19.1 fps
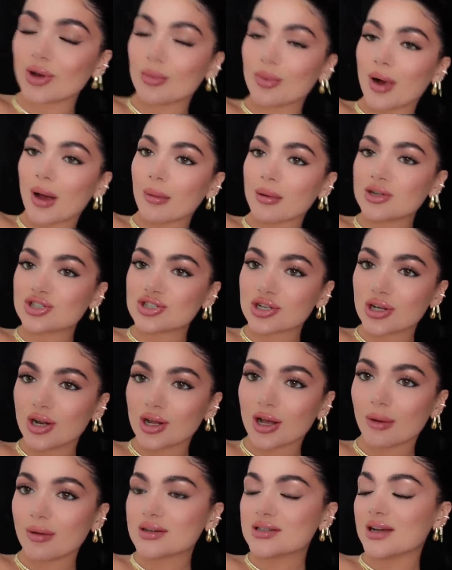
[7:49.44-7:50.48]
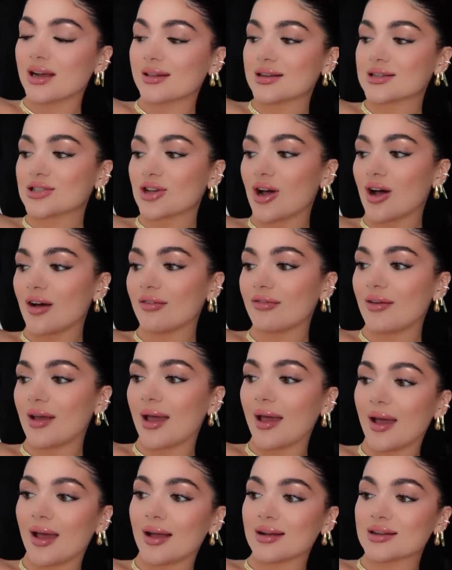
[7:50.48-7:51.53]
I'm probably just gonna go and take this off
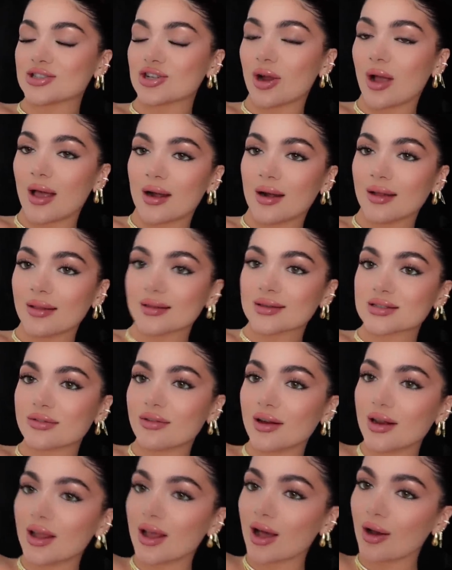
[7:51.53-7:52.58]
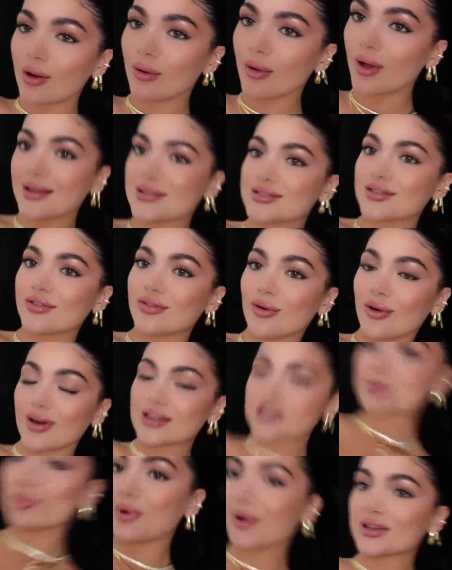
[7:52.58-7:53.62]
and start editing this video. The Sephora
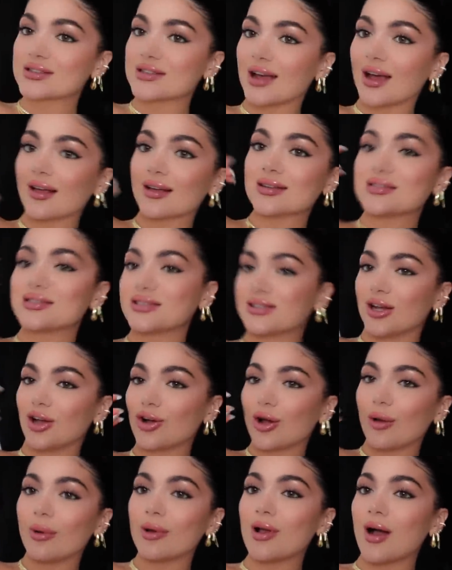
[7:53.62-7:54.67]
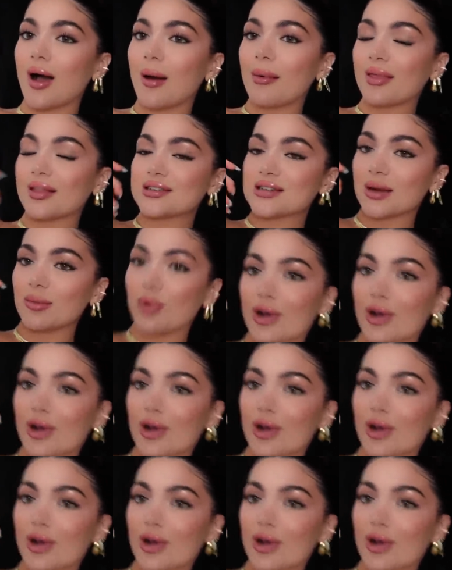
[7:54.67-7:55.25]
spring sale is still going on by the time